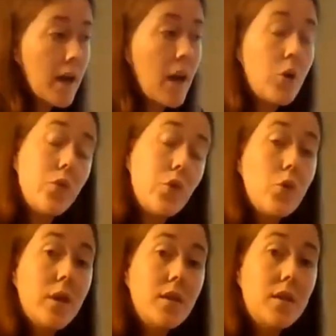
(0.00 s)
Now you'll
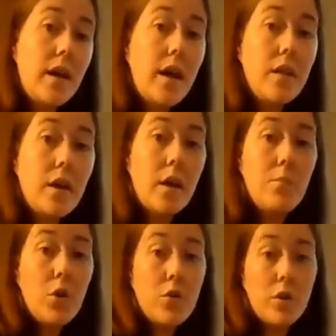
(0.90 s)
notice that the
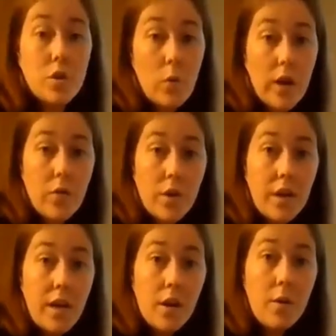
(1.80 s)
computer is way over
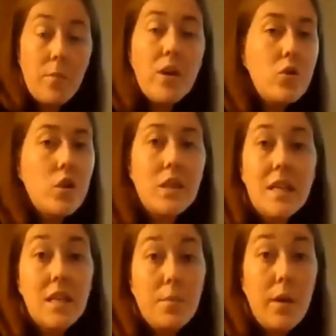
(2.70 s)
here, but you just
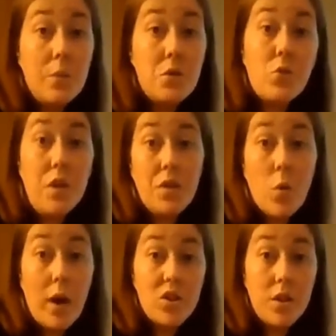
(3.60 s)
need to be able to read the
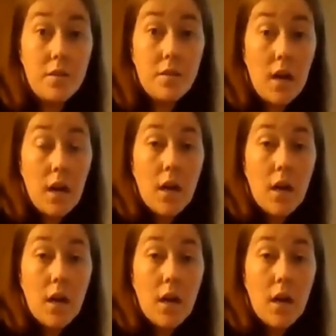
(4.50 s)
questions.